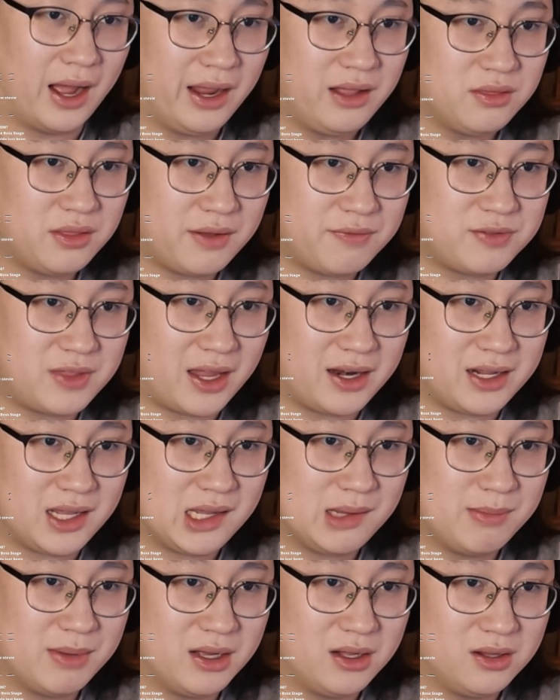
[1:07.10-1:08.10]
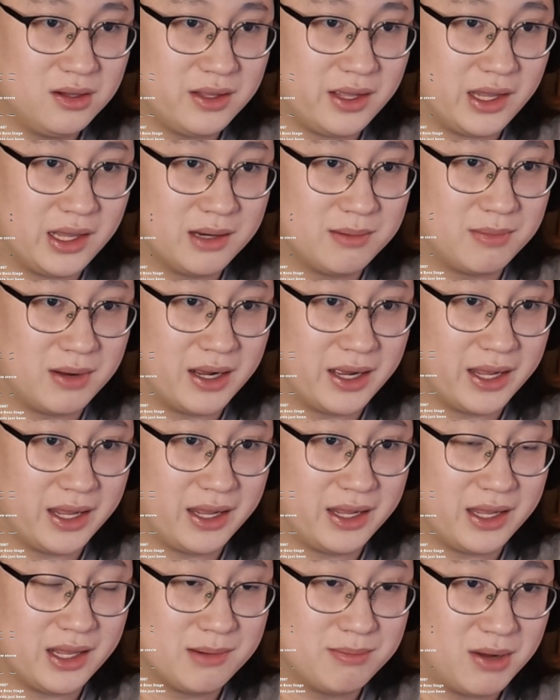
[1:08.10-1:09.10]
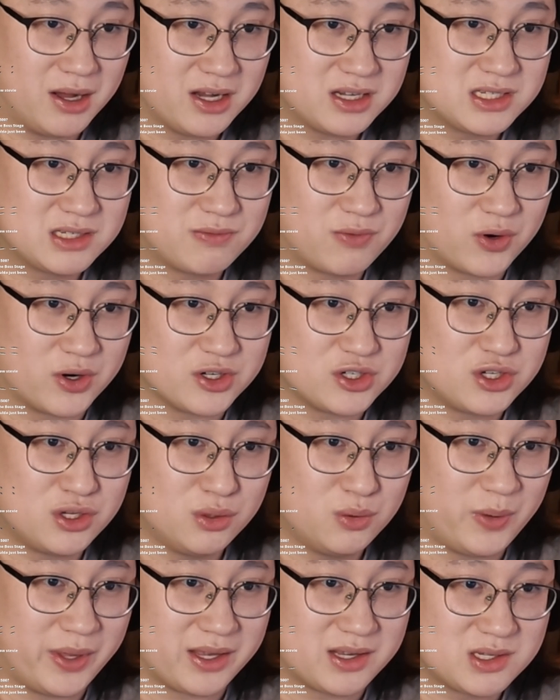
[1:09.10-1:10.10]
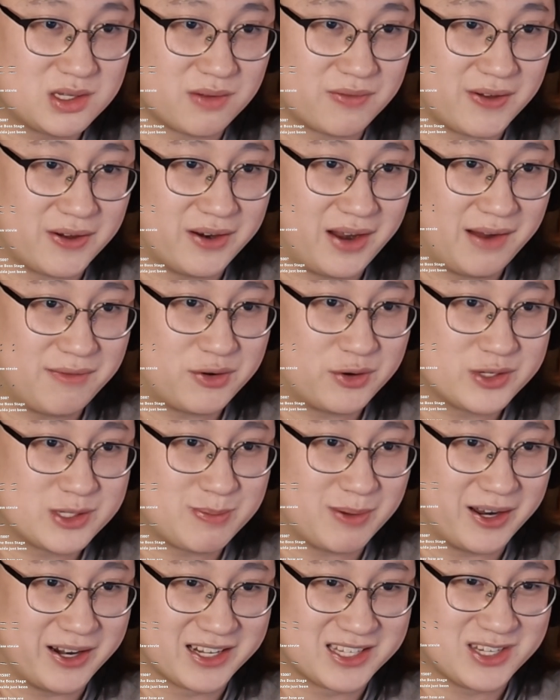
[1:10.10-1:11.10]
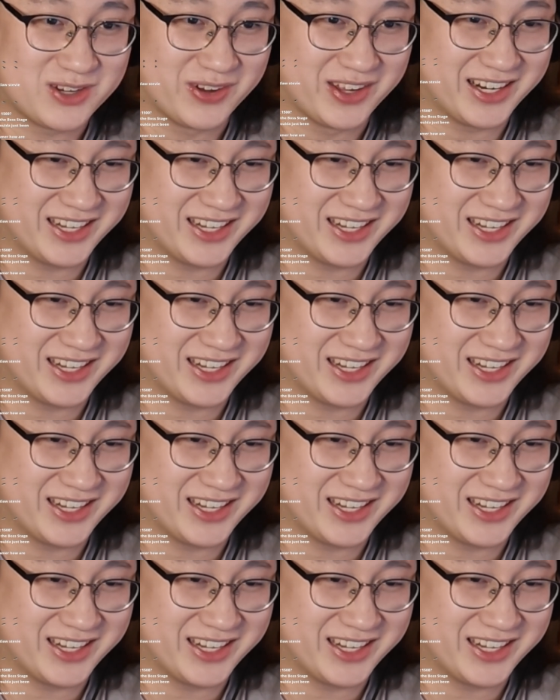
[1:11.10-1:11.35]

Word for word: I left that email in my inbox for two weeks without ever responding to